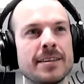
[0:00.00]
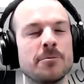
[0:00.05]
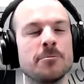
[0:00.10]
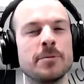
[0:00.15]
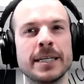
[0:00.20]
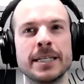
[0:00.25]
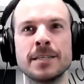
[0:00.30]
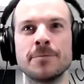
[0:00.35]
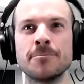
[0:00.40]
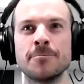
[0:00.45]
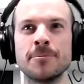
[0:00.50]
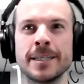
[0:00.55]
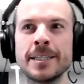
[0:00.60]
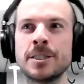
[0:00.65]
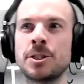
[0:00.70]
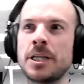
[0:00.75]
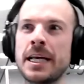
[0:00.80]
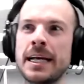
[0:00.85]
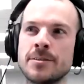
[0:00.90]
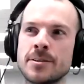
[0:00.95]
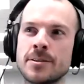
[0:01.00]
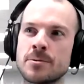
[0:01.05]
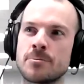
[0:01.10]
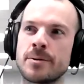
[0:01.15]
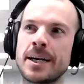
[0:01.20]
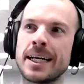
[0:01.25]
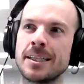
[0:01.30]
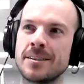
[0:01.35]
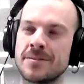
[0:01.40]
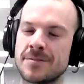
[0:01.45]
that we we share as
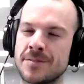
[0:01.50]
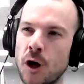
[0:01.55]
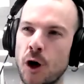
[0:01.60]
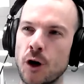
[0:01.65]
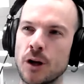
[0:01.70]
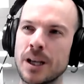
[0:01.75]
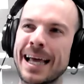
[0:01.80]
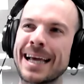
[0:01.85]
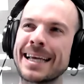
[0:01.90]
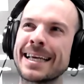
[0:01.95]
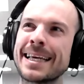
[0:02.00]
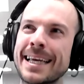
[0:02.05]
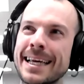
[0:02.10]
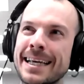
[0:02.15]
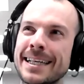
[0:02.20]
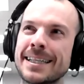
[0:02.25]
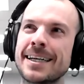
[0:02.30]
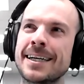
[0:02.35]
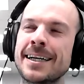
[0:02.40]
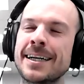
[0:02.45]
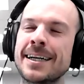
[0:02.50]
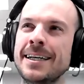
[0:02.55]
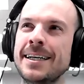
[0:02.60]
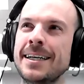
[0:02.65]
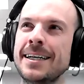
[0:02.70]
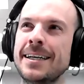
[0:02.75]
well of not liking the